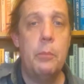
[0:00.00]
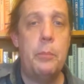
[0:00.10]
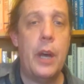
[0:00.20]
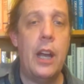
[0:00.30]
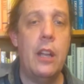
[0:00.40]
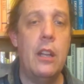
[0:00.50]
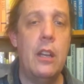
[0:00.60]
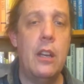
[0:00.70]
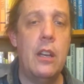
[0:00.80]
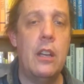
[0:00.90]
But
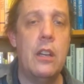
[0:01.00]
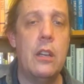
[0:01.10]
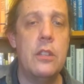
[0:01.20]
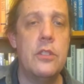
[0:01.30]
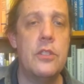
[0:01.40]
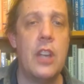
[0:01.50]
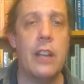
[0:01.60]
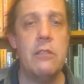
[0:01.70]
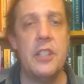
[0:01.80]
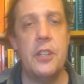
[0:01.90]

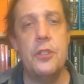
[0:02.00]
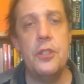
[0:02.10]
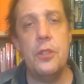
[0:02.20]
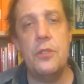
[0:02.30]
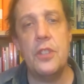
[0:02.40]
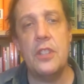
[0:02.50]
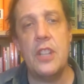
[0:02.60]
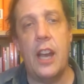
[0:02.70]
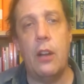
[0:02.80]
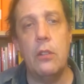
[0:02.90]
Socrates shoots it
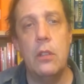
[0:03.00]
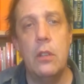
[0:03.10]
down.